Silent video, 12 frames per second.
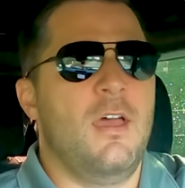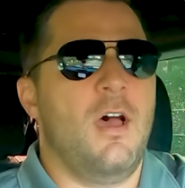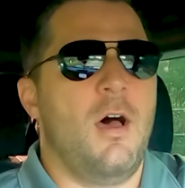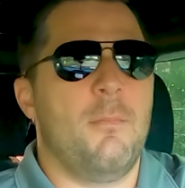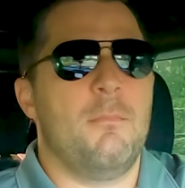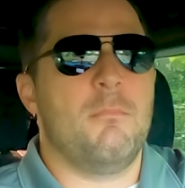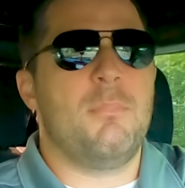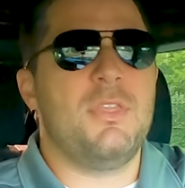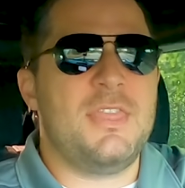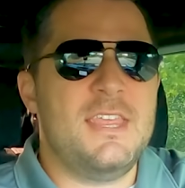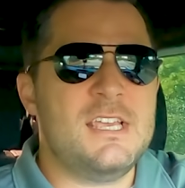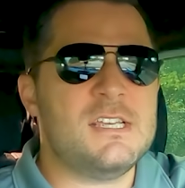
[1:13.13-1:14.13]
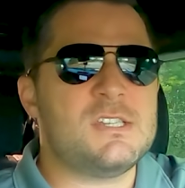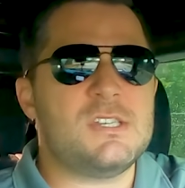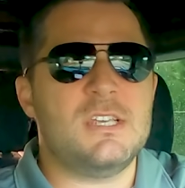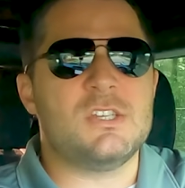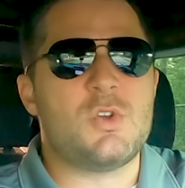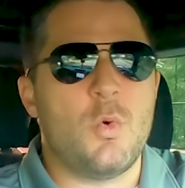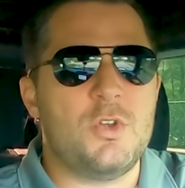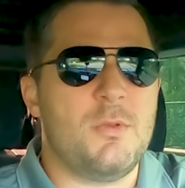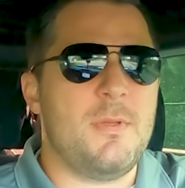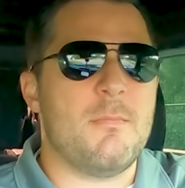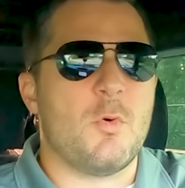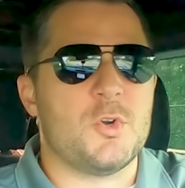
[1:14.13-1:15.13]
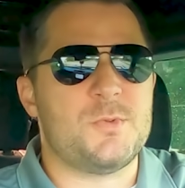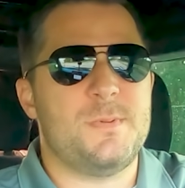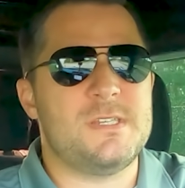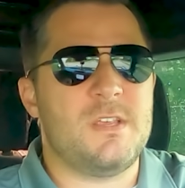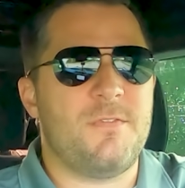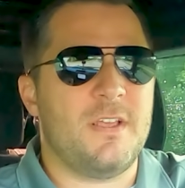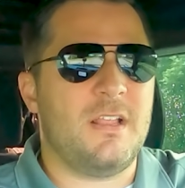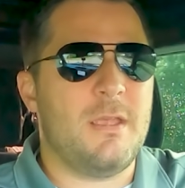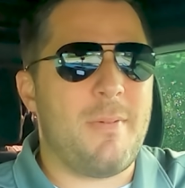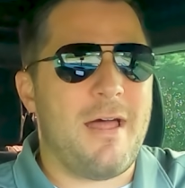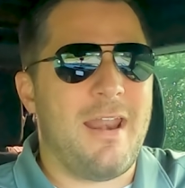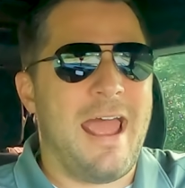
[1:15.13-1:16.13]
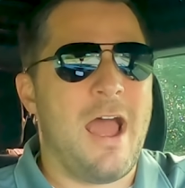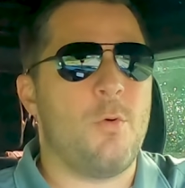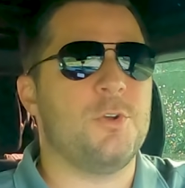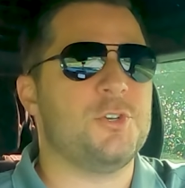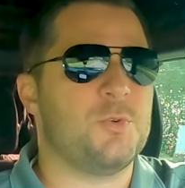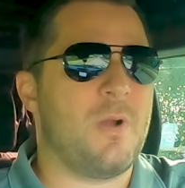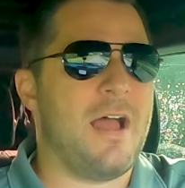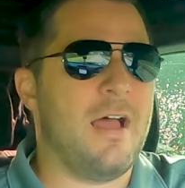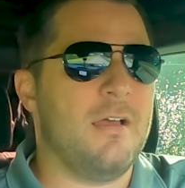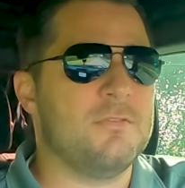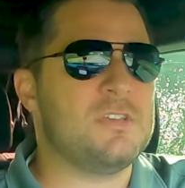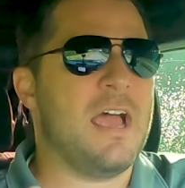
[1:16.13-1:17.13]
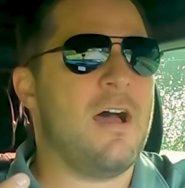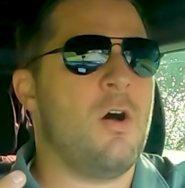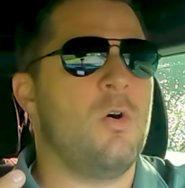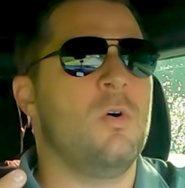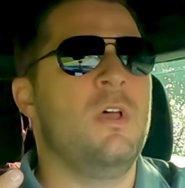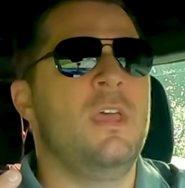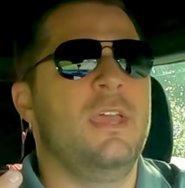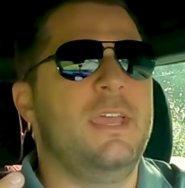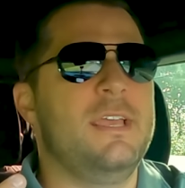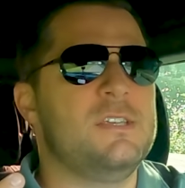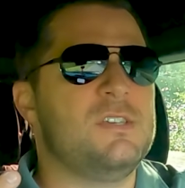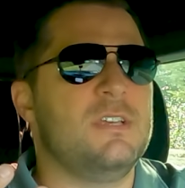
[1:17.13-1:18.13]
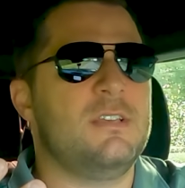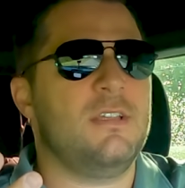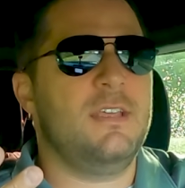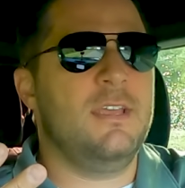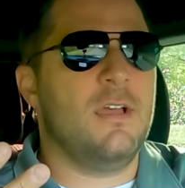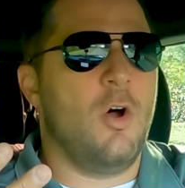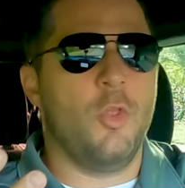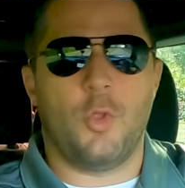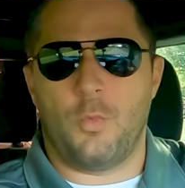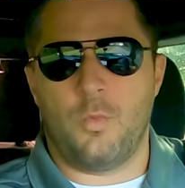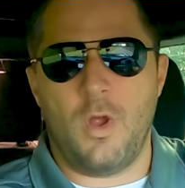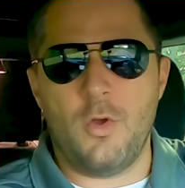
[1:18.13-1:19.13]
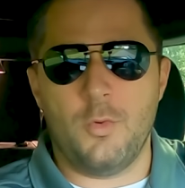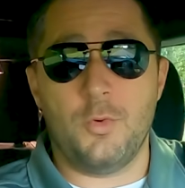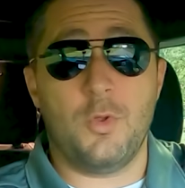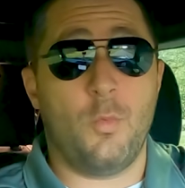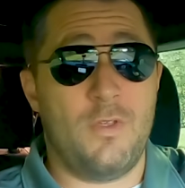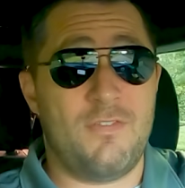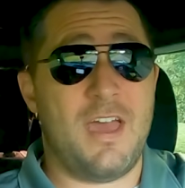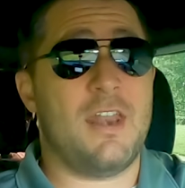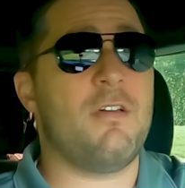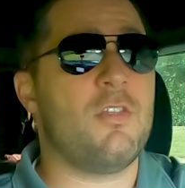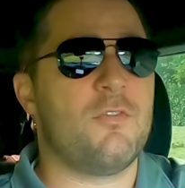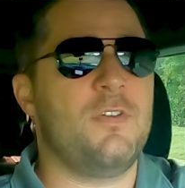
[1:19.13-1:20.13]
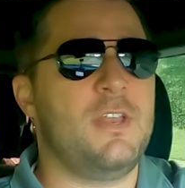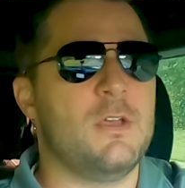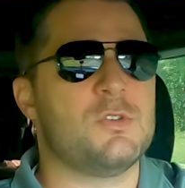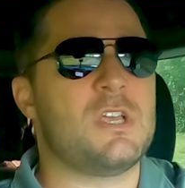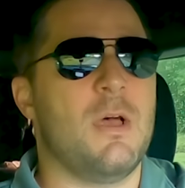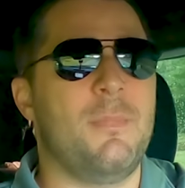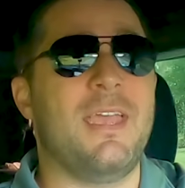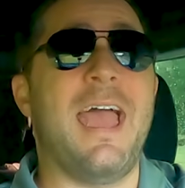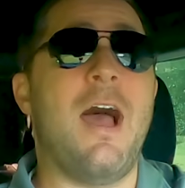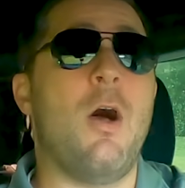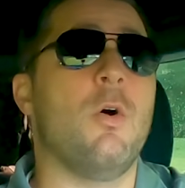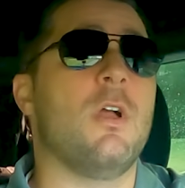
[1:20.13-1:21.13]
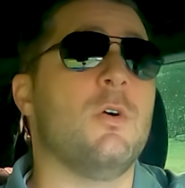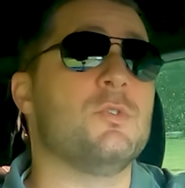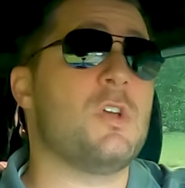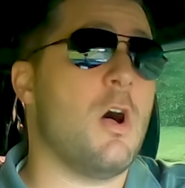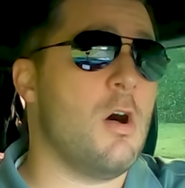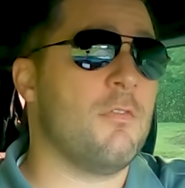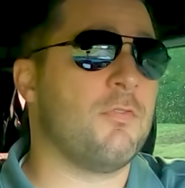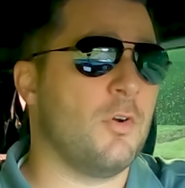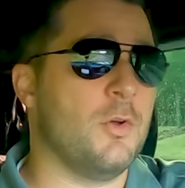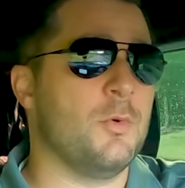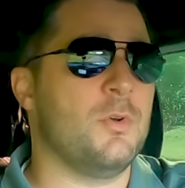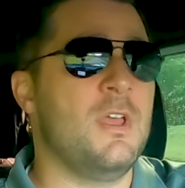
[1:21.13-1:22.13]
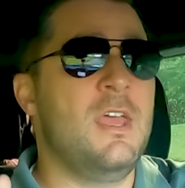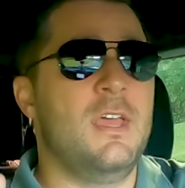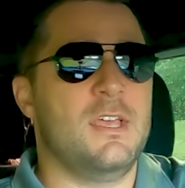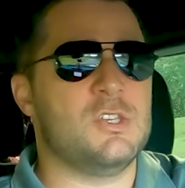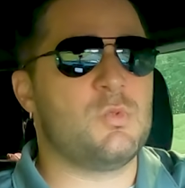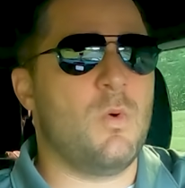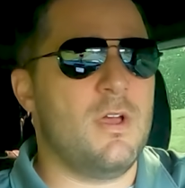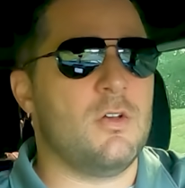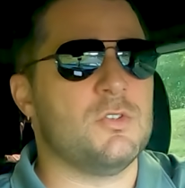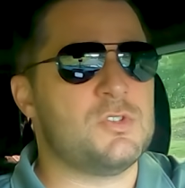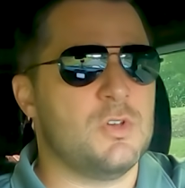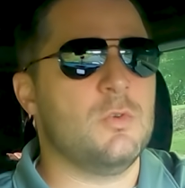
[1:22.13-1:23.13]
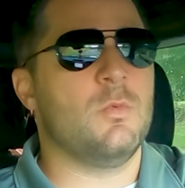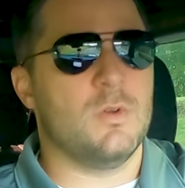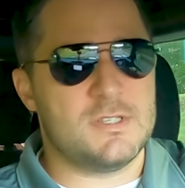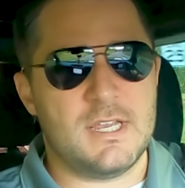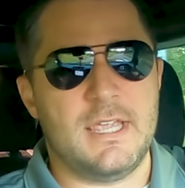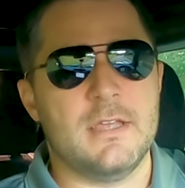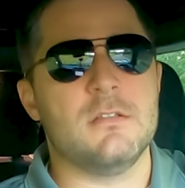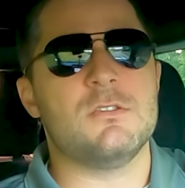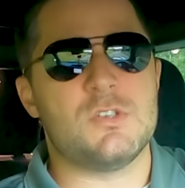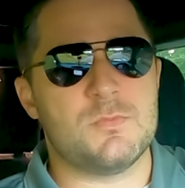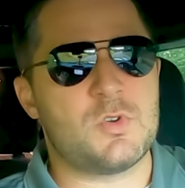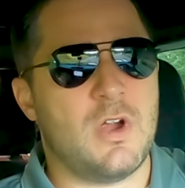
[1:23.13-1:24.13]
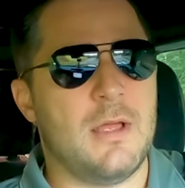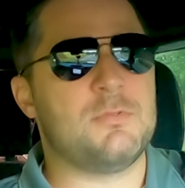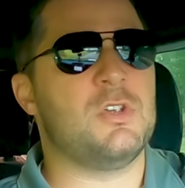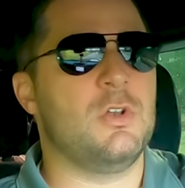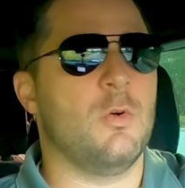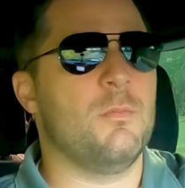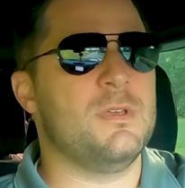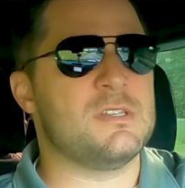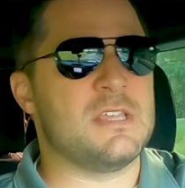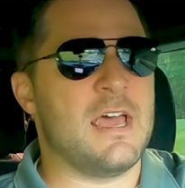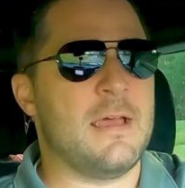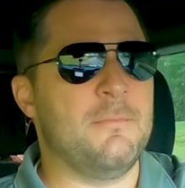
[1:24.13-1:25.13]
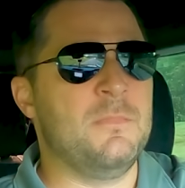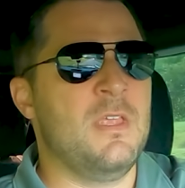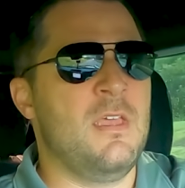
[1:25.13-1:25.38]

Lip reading: But this is going to be more specifically about how it drives. How is it on the road? We've got other videos coming how it goes off-road as well, so once again, subscribe so you don't miss that.